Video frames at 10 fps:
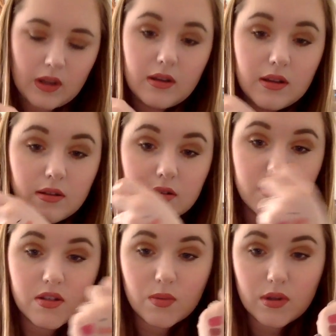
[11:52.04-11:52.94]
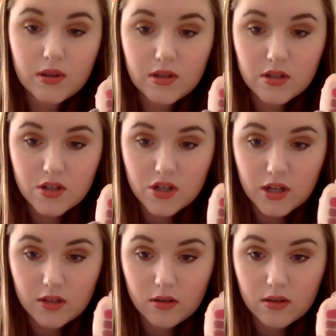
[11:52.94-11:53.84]
And this is what this
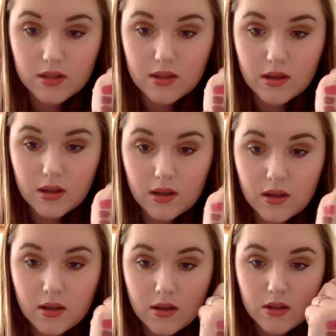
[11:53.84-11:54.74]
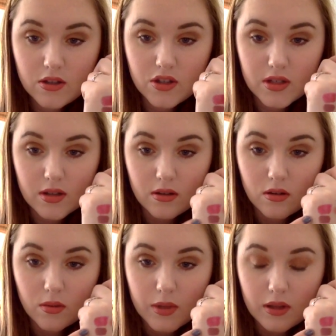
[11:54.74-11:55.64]
shade looks like. It's just a
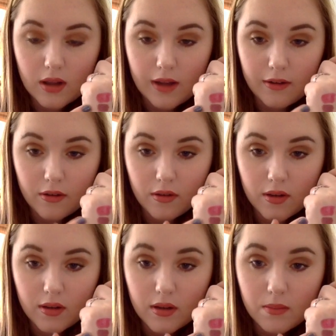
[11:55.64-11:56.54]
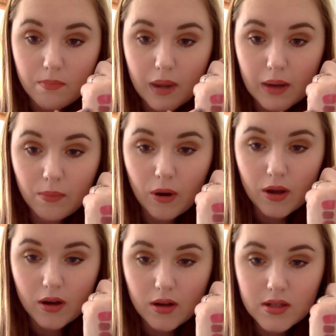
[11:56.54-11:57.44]
little bit lighter than the Bite
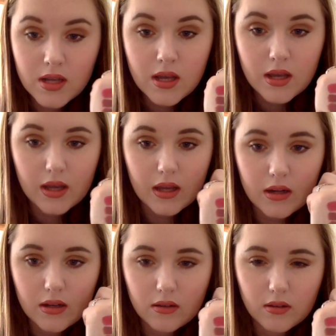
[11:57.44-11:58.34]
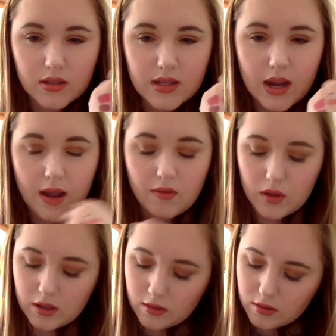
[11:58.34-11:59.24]
product, and it looks to have
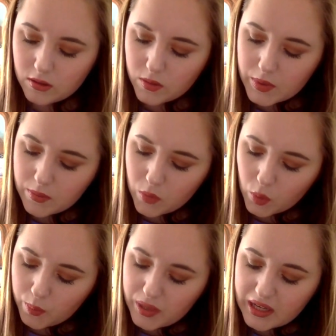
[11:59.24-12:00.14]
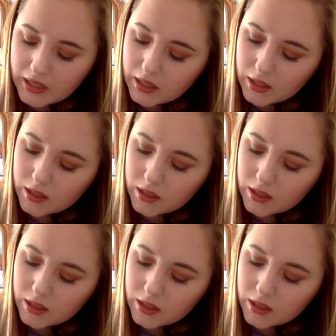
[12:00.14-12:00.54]
like a little bit more pink in